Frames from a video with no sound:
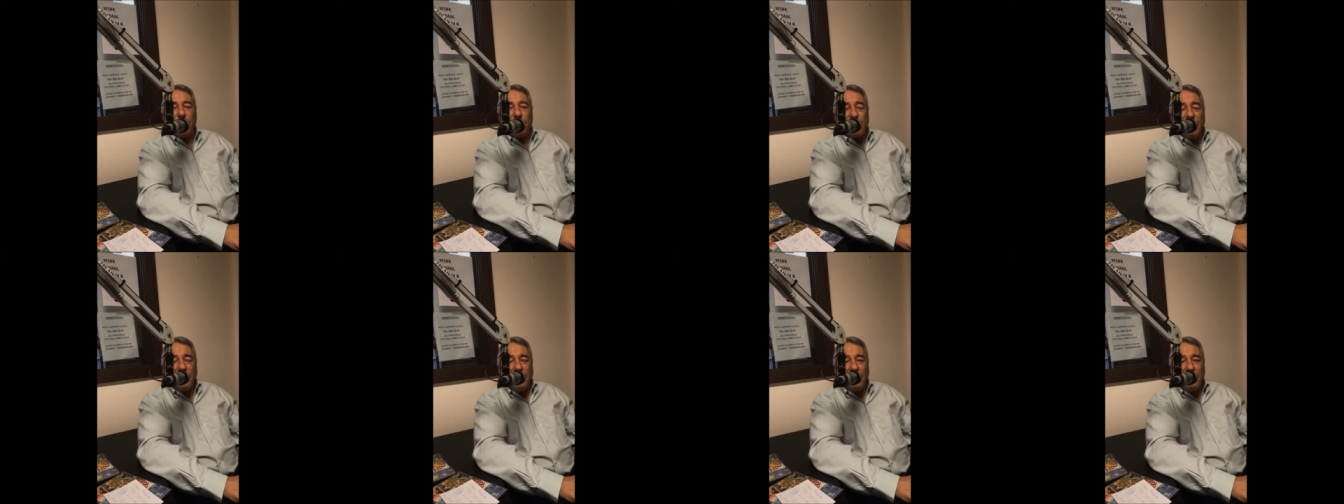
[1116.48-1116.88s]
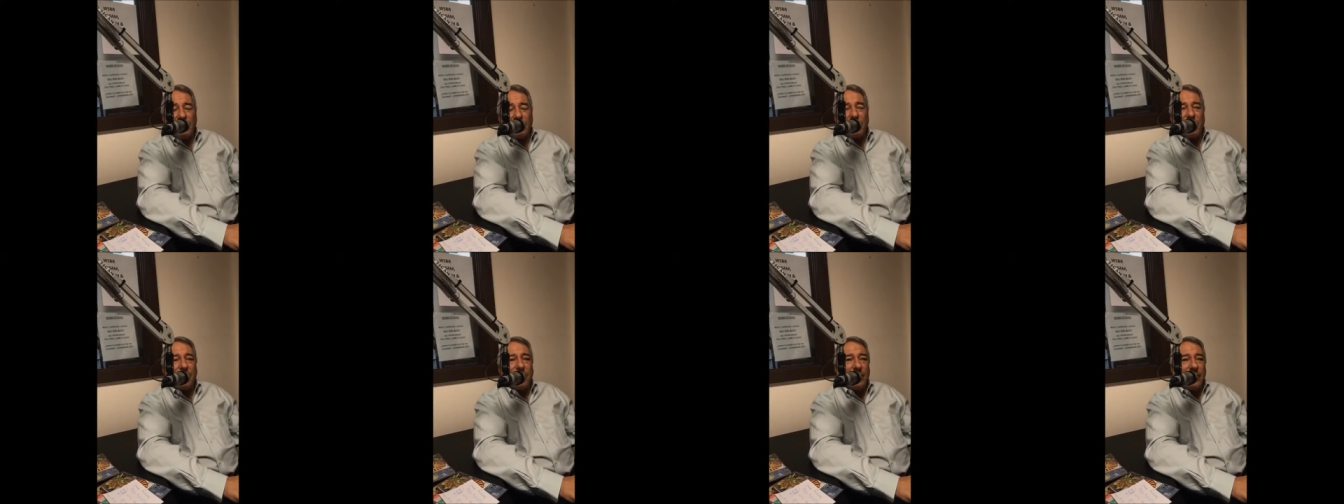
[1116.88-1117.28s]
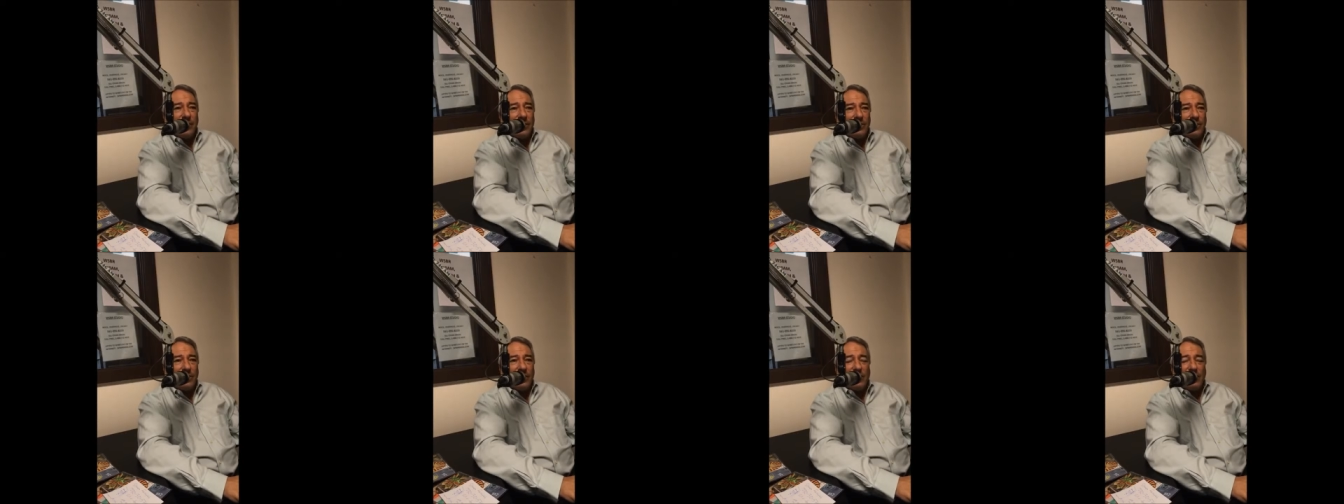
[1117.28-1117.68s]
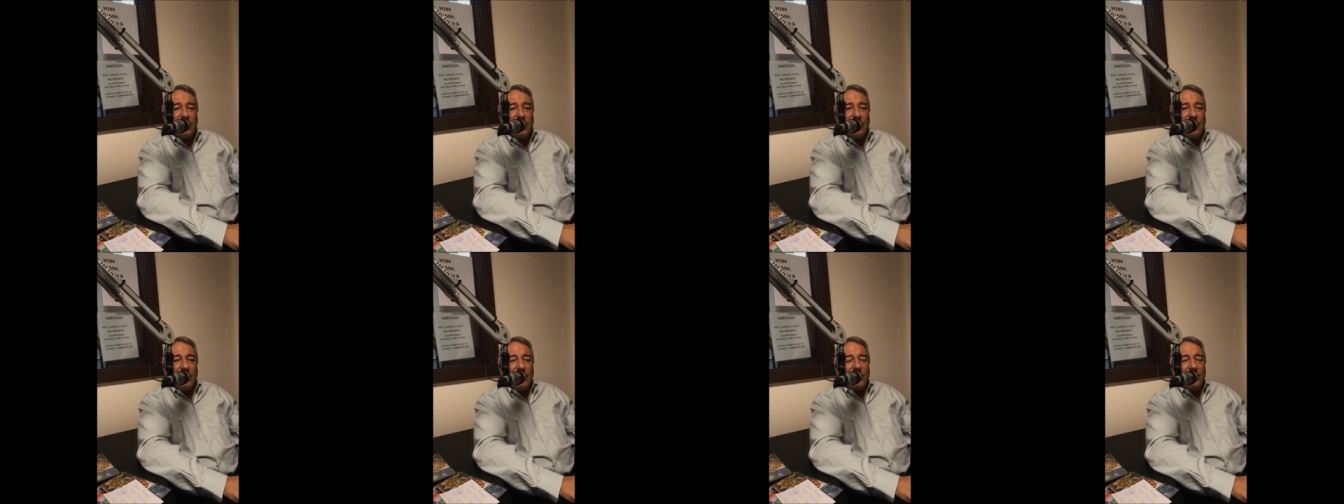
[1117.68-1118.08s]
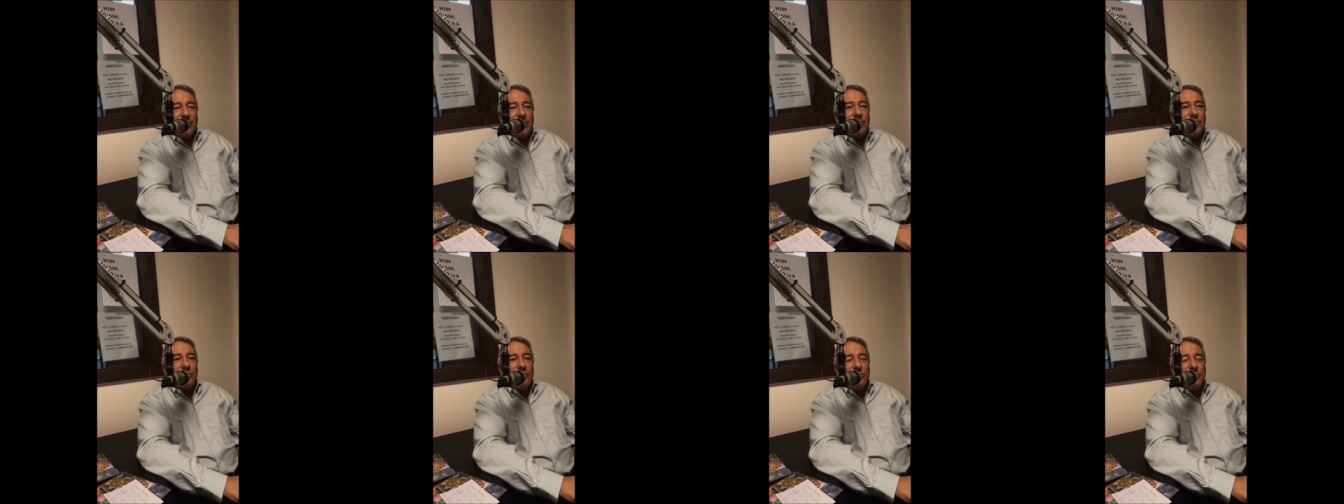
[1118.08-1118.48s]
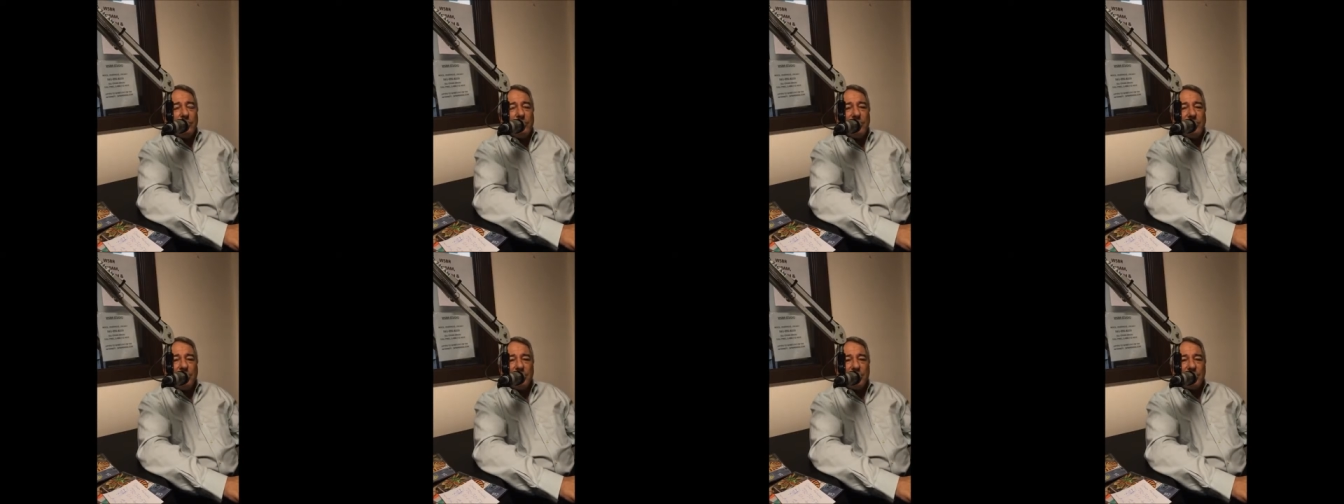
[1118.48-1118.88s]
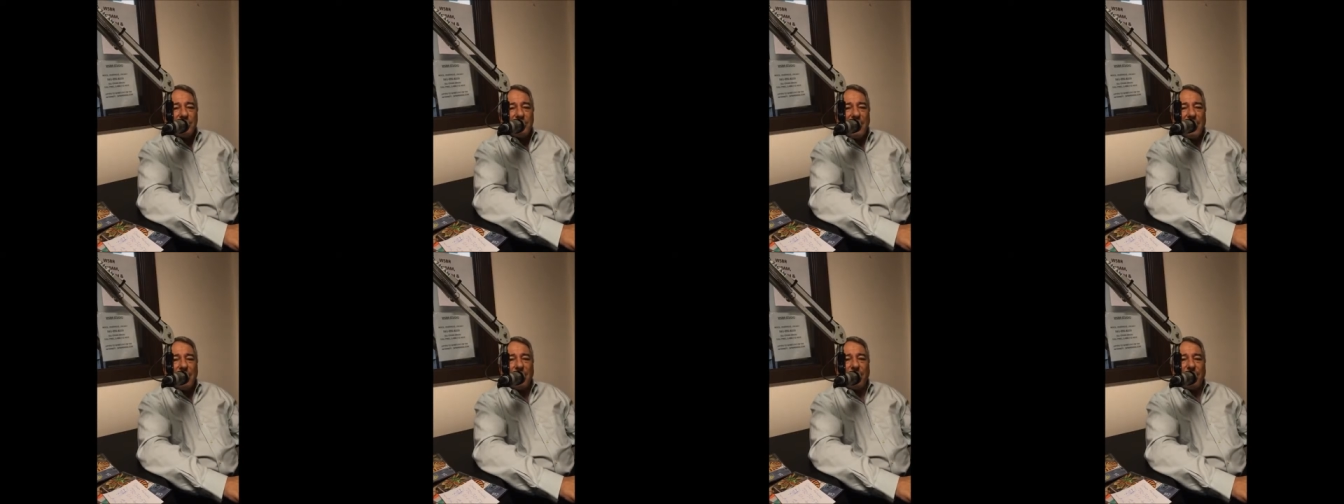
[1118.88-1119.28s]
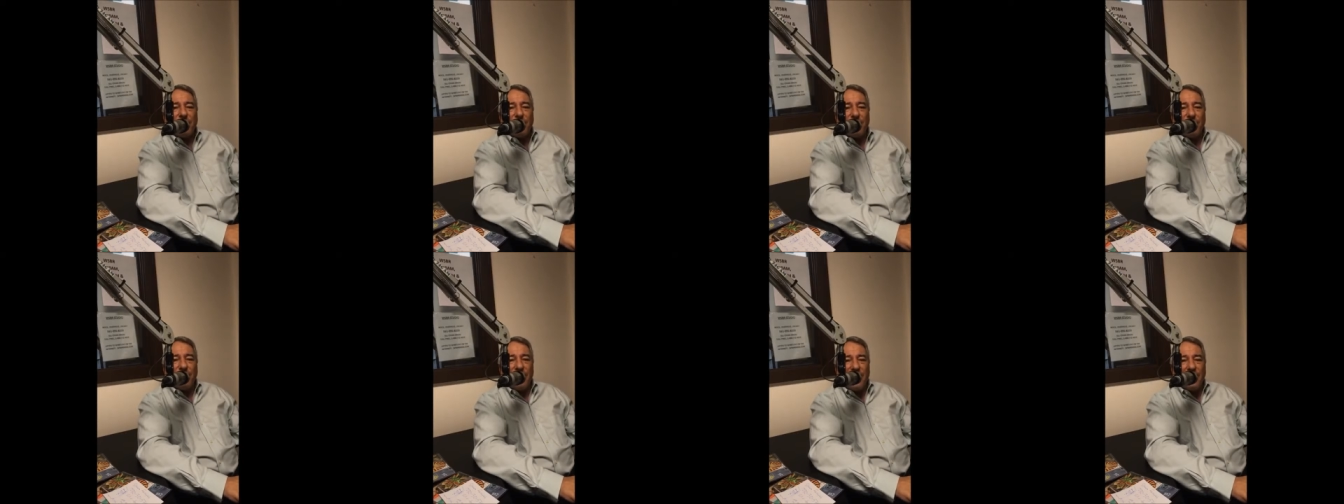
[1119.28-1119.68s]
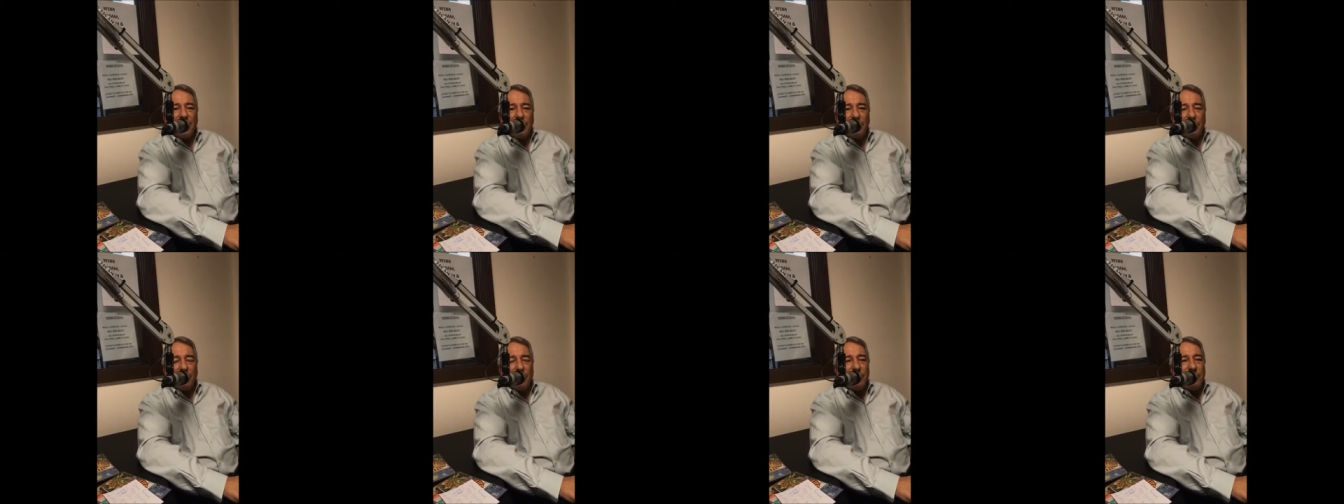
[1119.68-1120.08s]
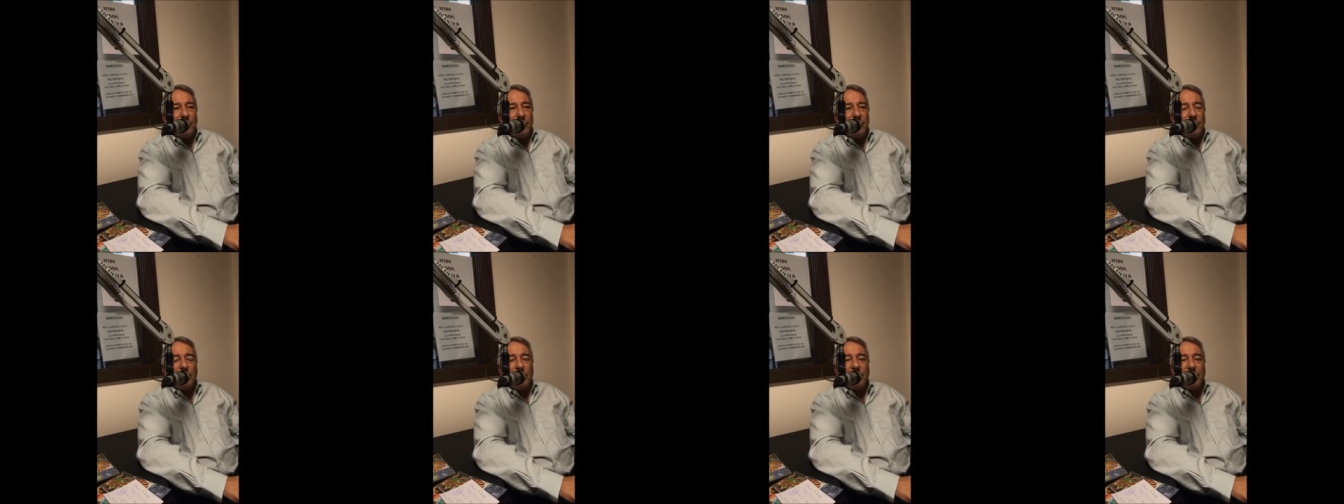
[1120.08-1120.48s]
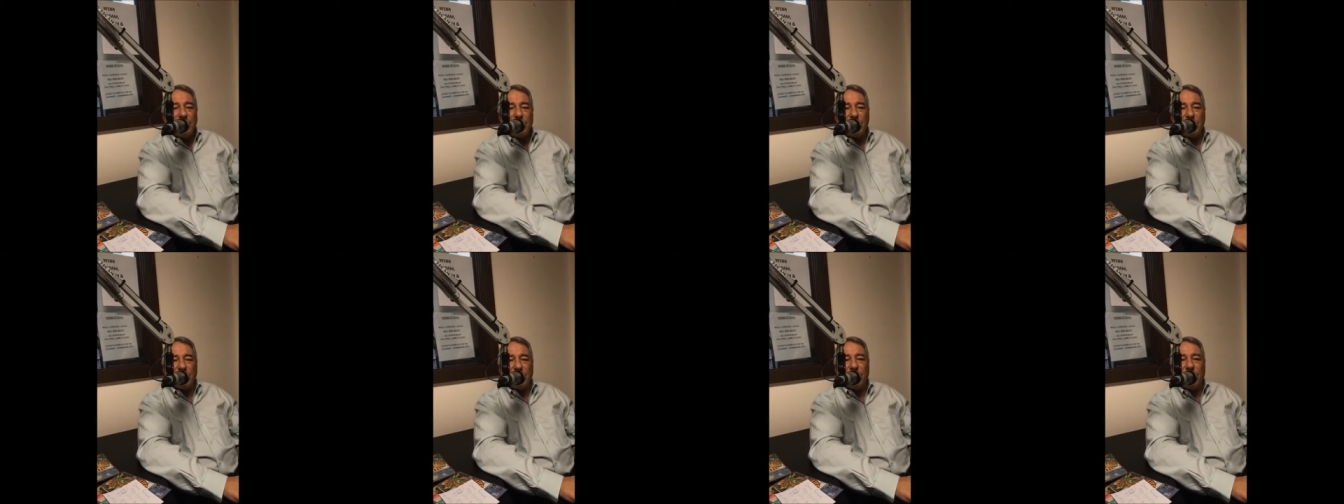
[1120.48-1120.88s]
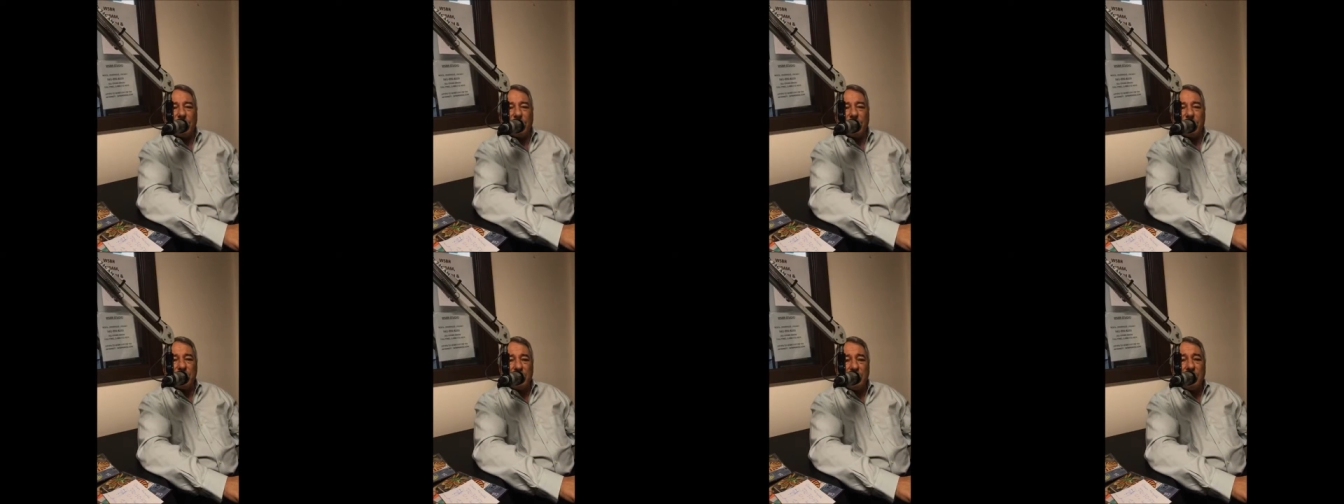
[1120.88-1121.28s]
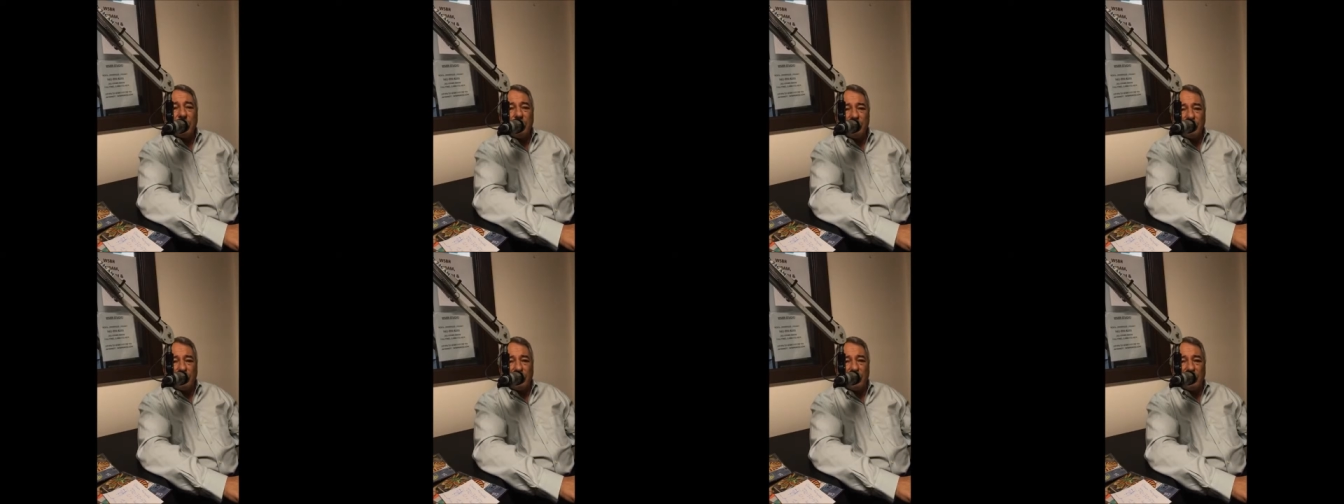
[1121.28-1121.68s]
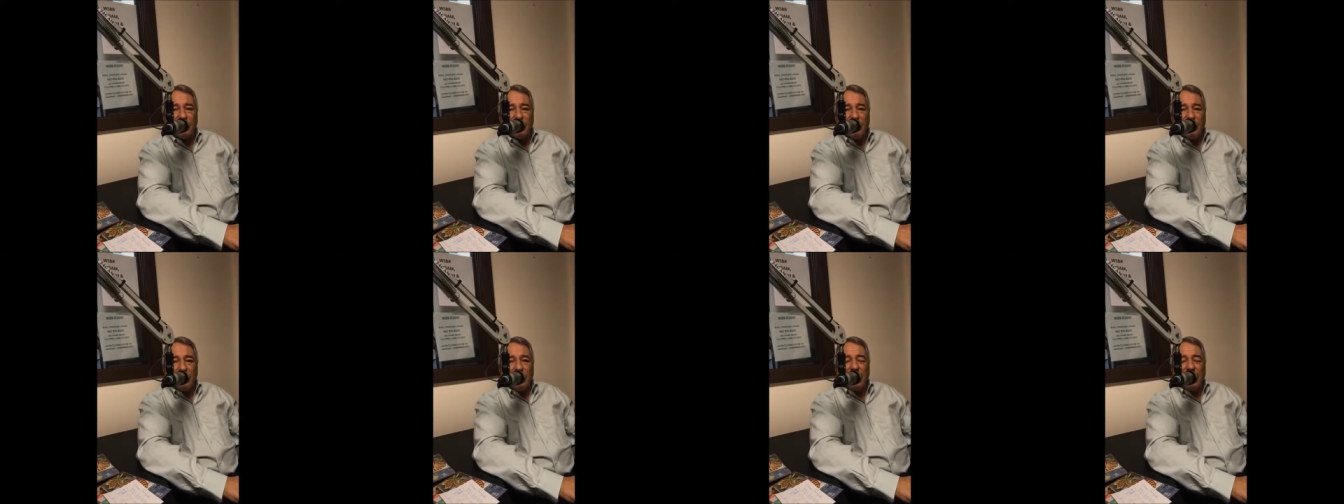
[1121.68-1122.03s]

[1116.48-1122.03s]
their planning, their health care, they're doing this not for them, they're doing this for their children.